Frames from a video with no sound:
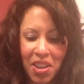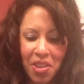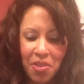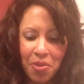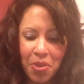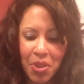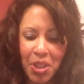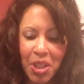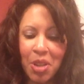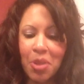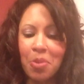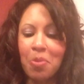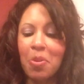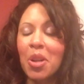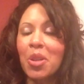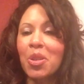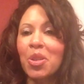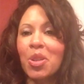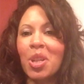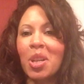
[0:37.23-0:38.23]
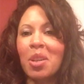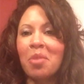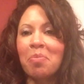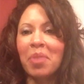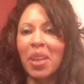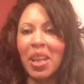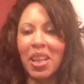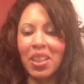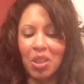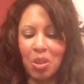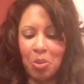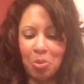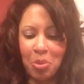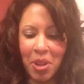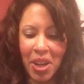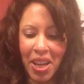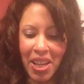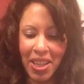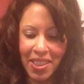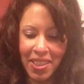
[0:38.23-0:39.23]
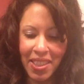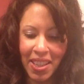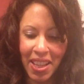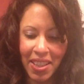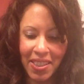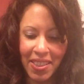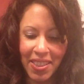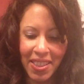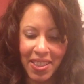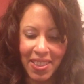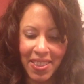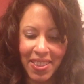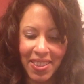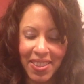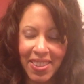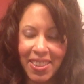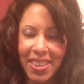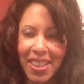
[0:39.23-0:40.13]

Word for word: for your worship and your praise dances